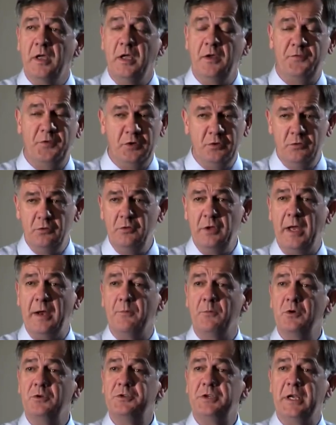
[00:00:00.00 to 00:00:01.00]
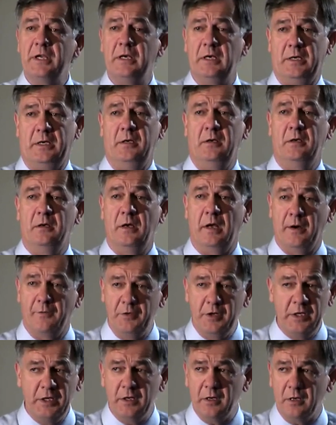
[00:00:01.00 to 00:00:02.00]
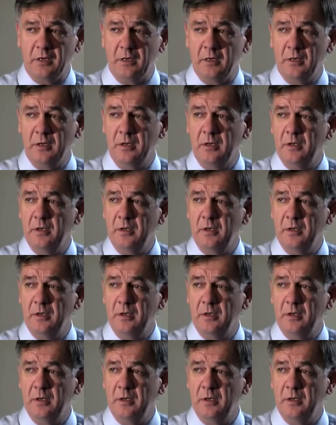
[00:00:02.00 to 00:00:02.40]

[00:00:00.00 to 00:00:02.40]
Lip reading: If you do that routinely every year,